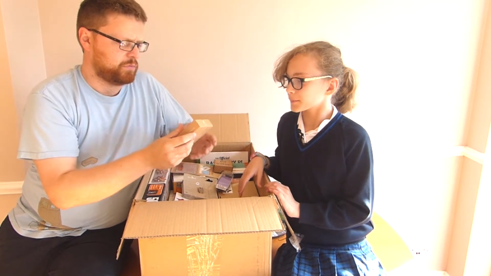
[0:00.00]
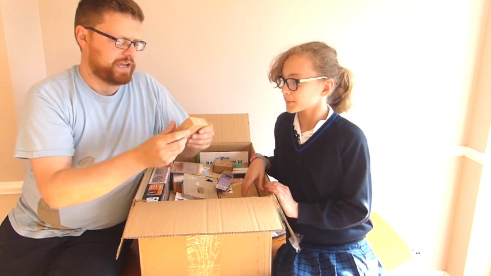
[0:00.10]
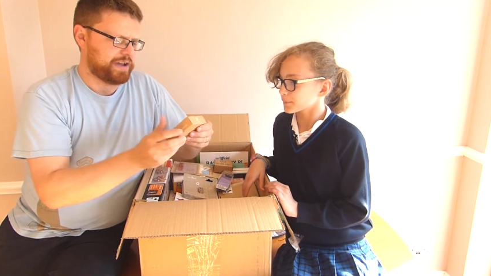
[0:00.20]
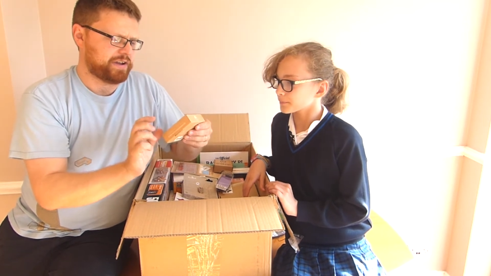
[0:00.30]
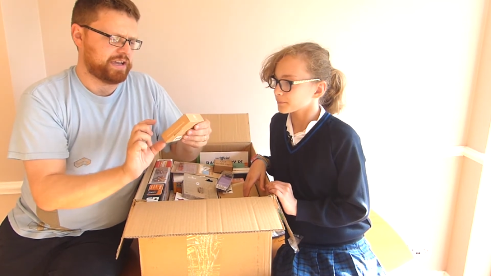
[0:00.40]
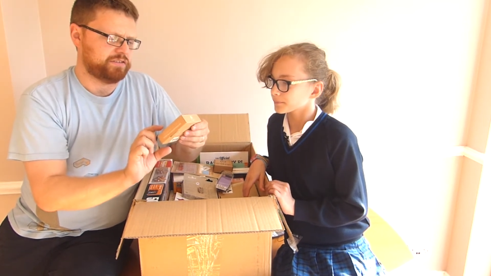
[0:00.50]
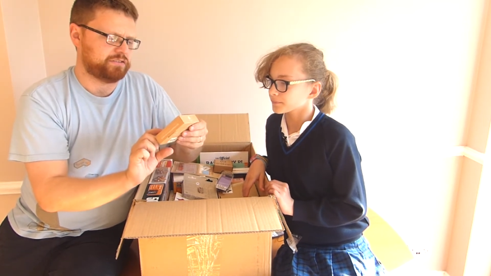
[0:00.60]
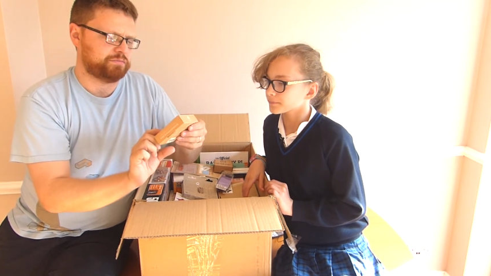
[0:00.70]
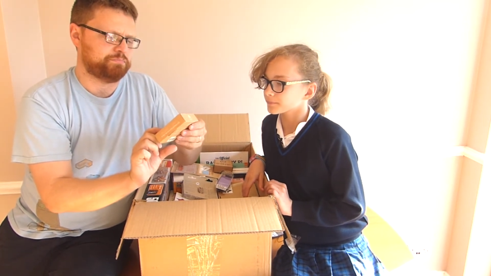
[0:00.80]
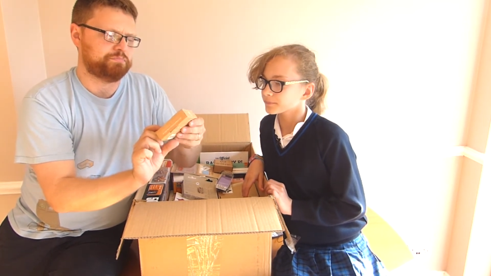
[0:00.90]
Speaker 1: We have a
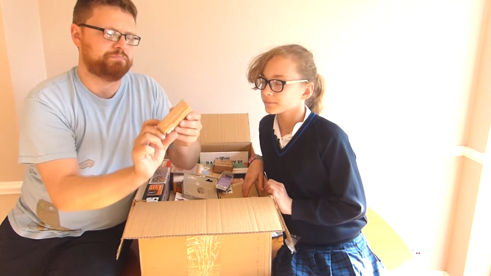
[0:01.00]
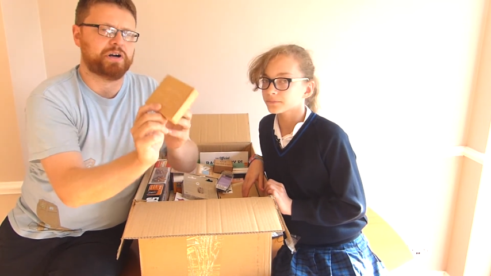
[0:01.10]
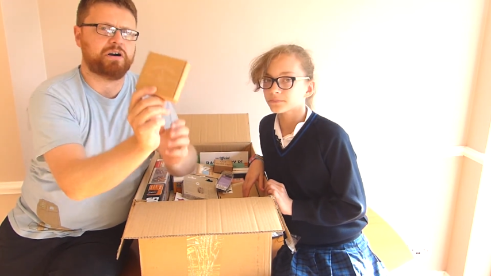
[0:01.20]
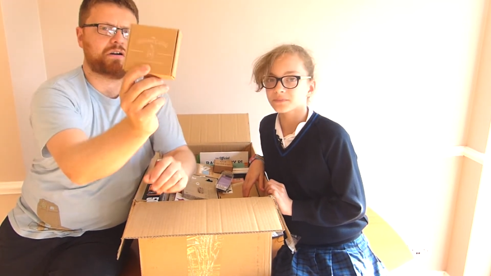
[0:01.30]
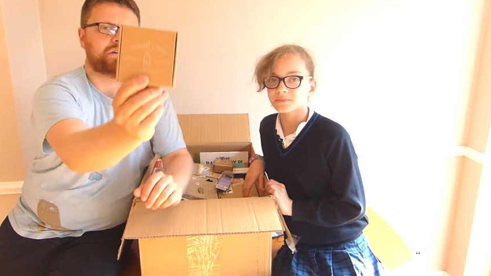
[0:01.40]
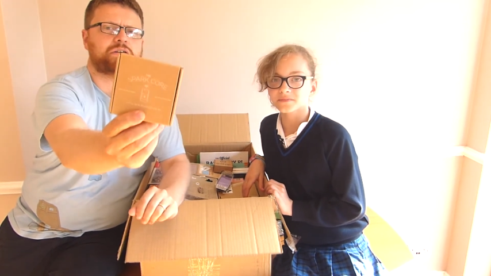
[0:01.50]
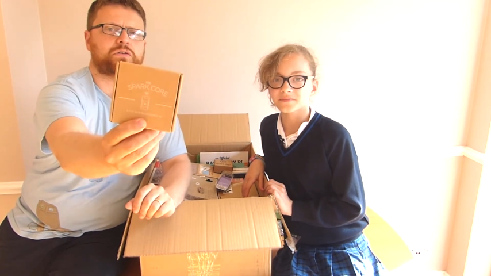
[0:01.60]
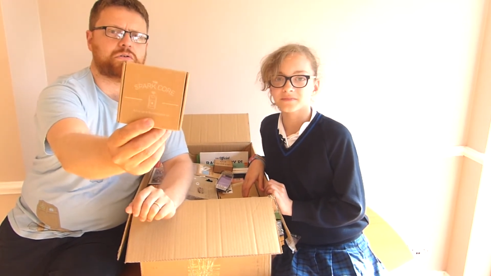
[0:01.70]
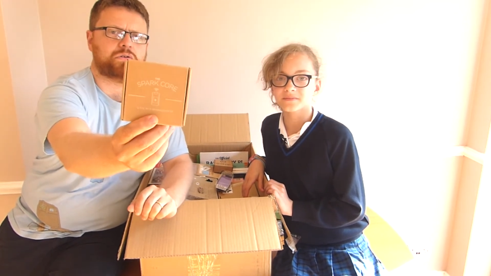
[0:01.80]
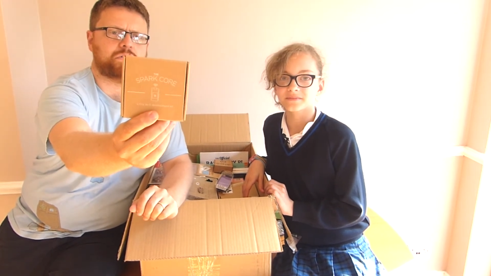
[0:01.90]
Spark
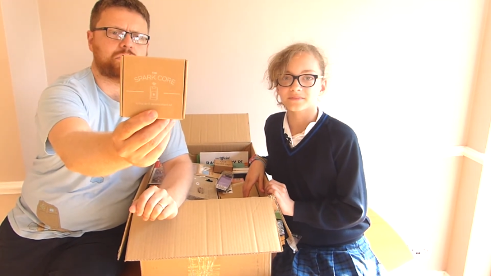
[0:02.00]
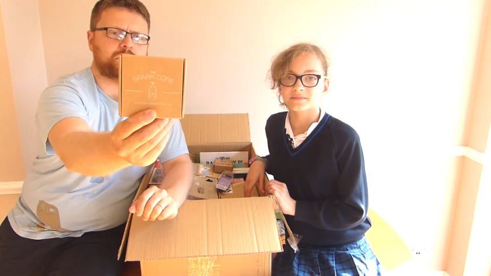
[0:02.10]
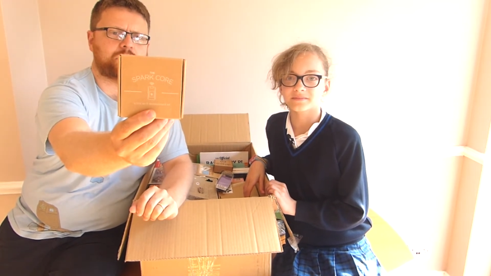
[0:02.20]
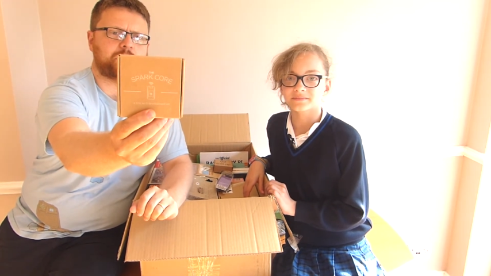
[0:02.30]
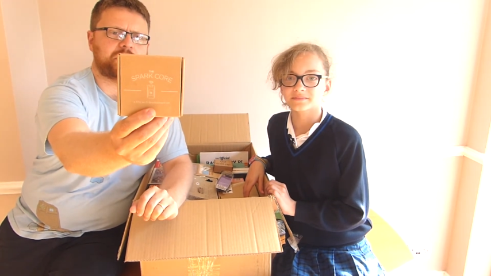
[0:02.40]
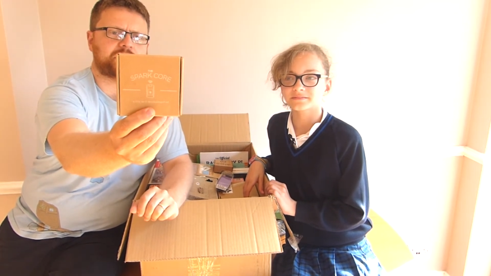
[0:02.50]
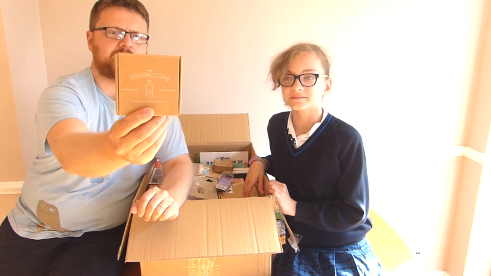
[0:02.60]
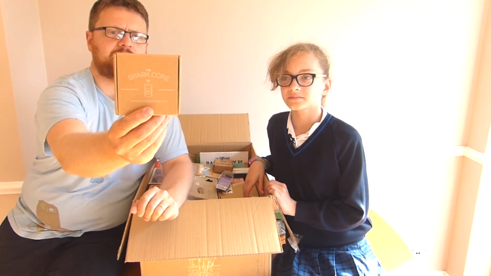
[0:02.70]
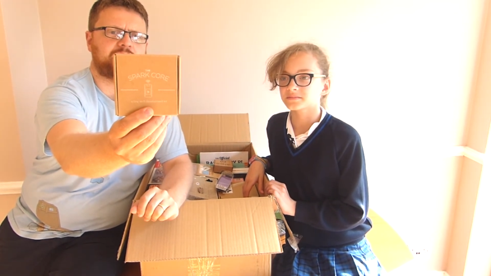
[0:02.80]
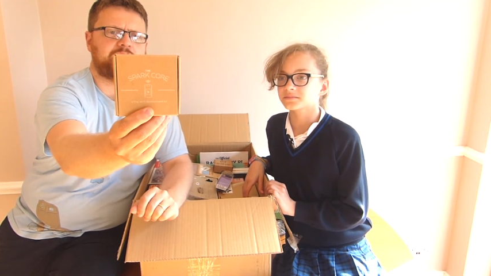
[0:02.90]
Core, which I
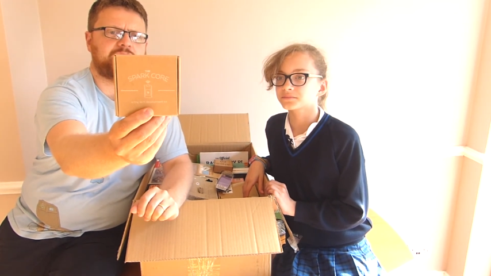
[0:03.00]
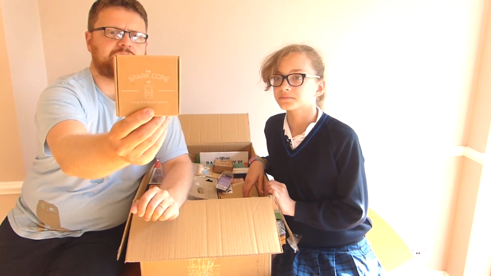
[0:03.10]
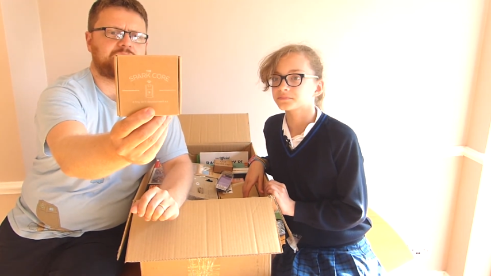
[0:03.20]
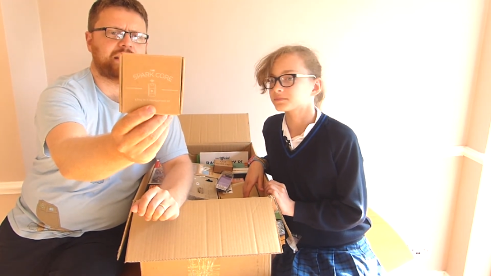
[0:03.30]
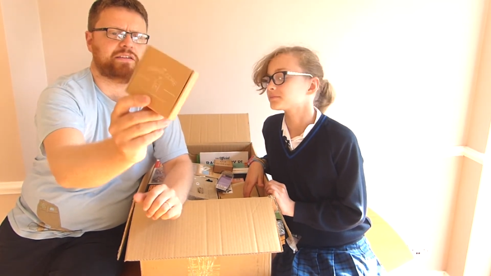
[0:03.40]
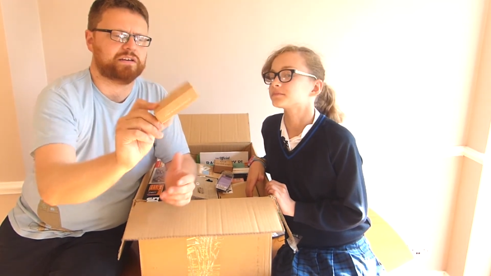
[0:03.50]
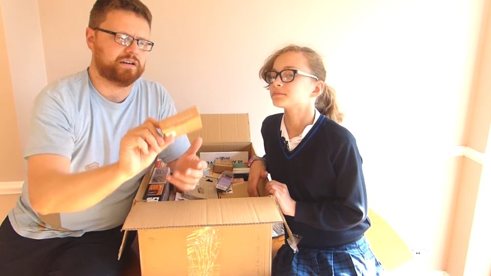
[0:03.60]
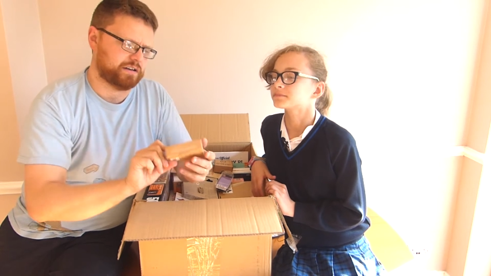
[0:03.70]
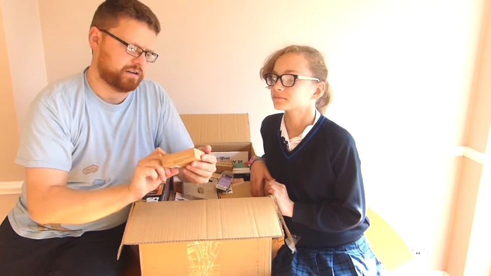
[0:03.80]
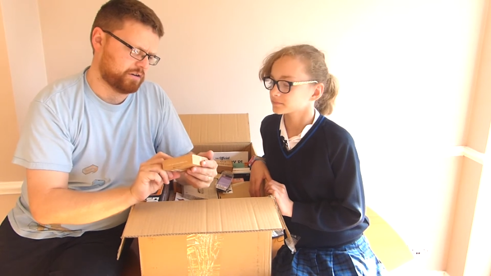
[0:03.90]
think is an
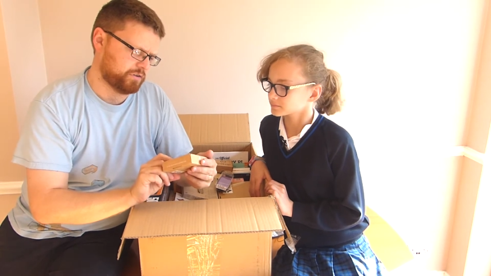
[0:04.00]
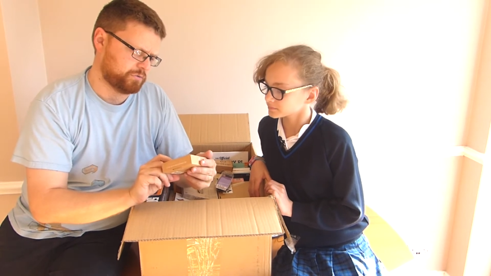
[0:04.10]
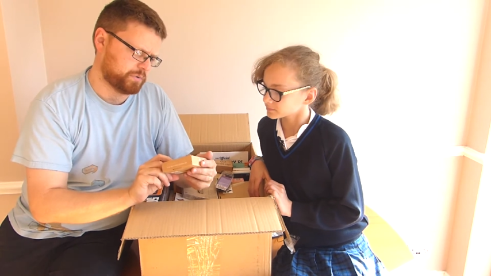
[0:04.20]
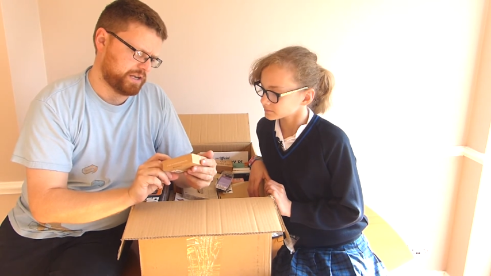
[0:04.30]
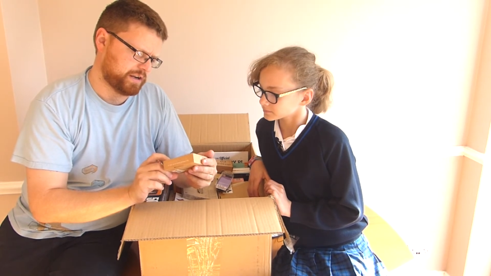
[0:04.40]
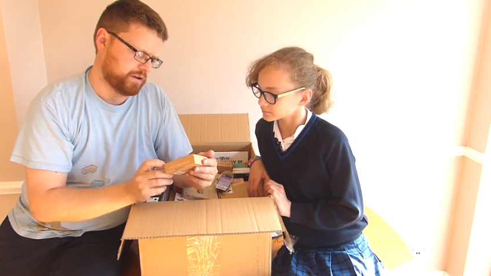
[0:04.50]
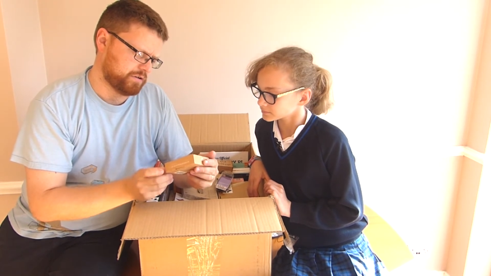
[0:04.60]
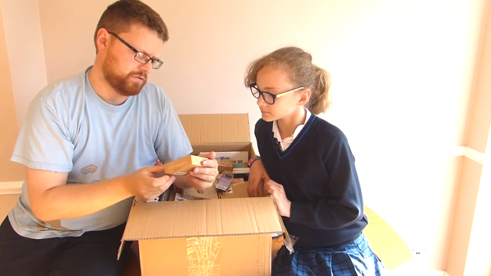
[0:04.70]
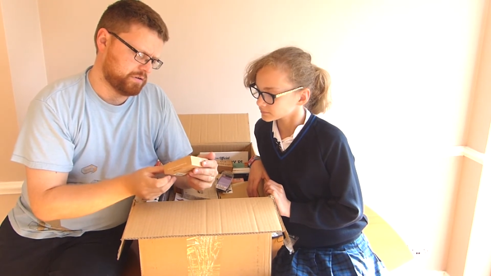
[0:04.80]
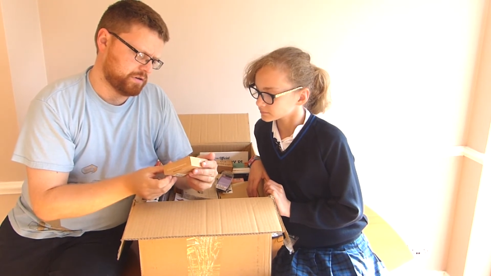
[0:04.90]

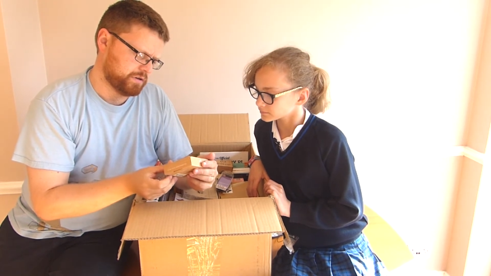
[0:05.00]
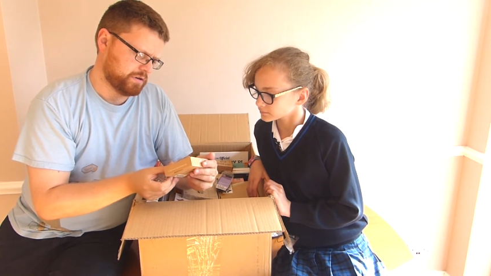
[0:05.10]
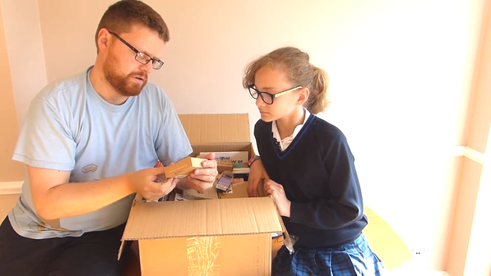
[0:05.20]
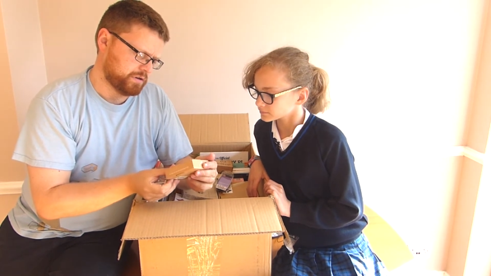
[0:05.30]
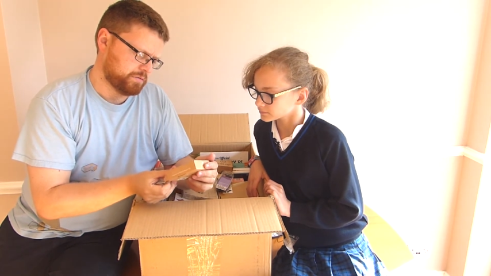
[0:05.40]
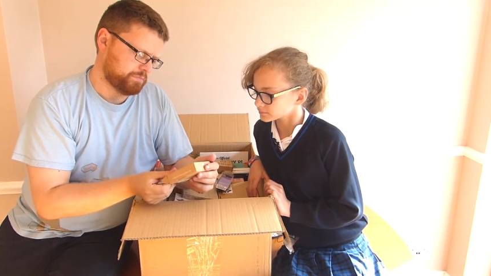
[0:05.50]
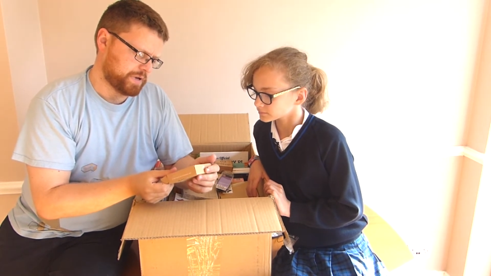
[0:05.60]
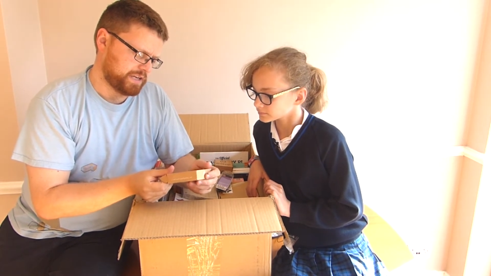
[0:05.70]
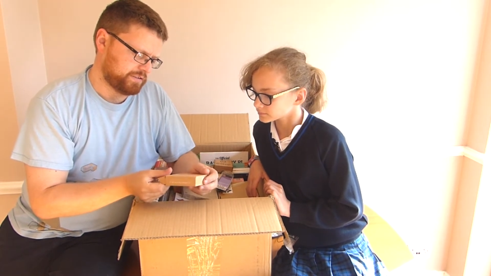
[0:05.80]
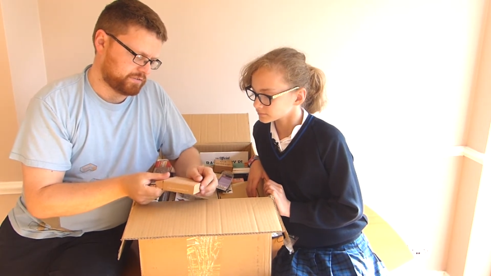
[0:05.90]

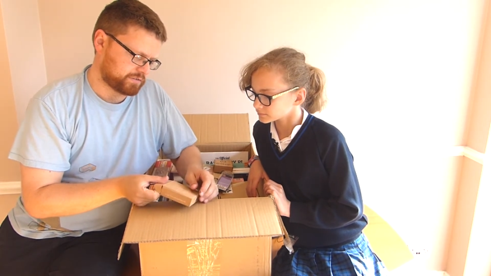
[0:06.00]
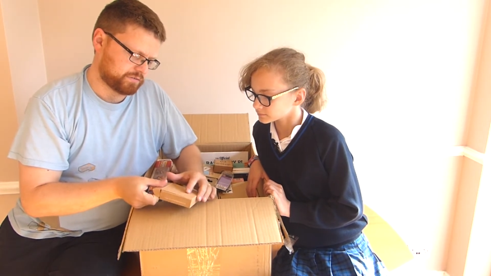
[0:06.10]
Arduino-based